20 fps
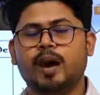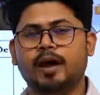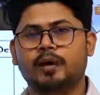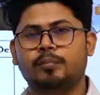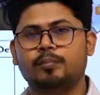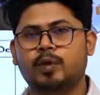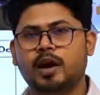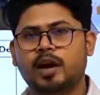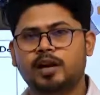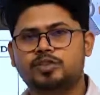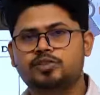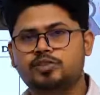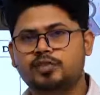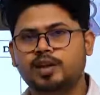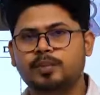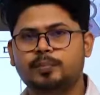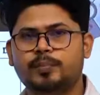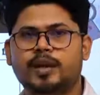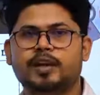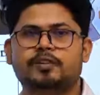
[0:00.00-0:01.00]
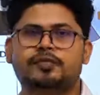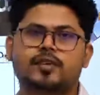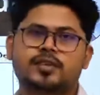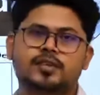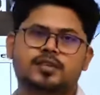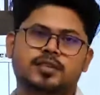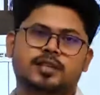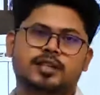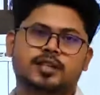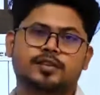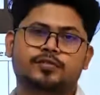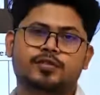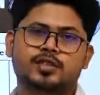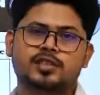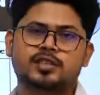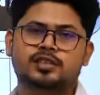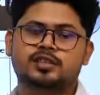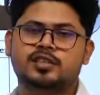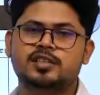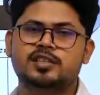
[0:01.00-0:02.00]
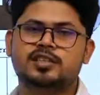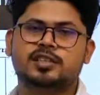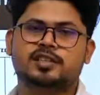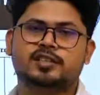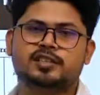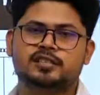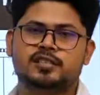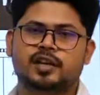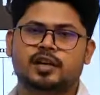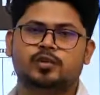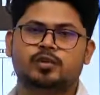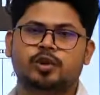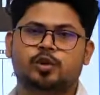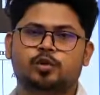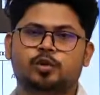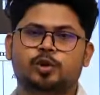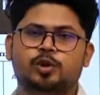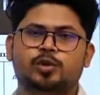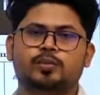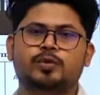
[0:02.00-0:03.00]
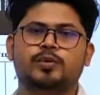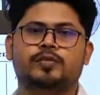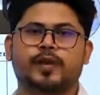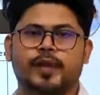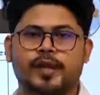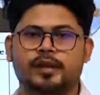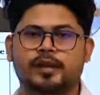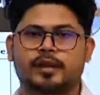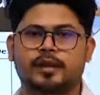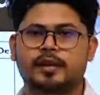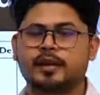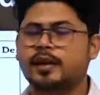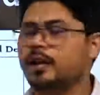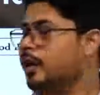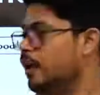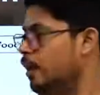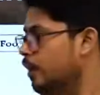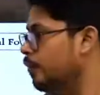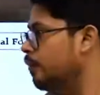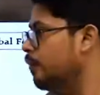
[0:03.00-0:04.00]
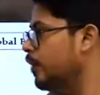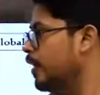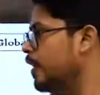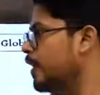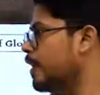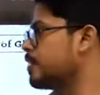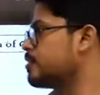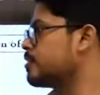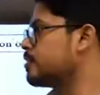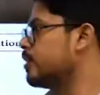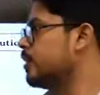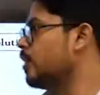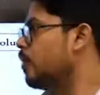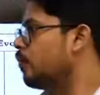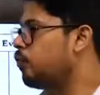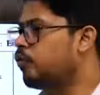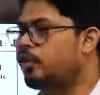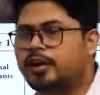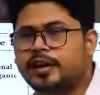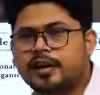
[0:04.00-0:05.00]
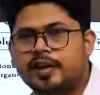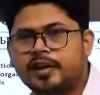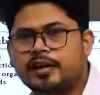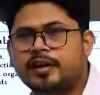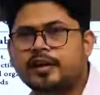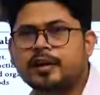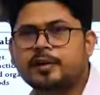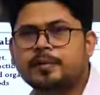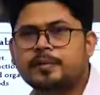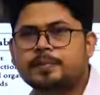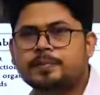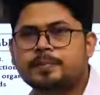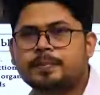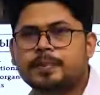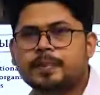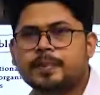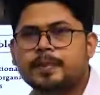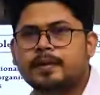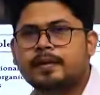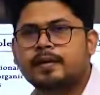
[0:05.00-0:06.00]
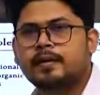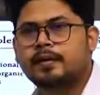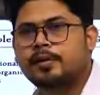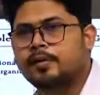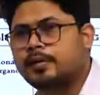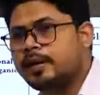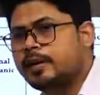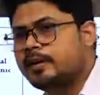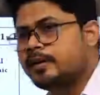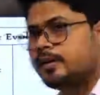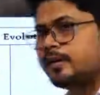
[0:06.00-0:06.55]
marginal benefits in investing these sectors are not going to be very high. Whereas for India, okay,